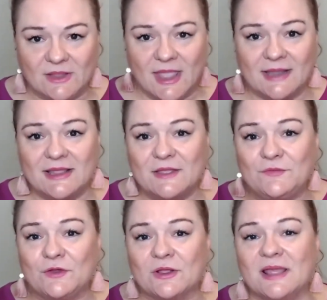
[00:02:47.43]
And
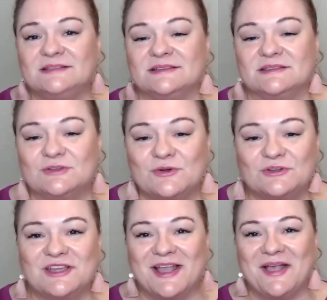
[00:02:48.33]
if your cleanser is good,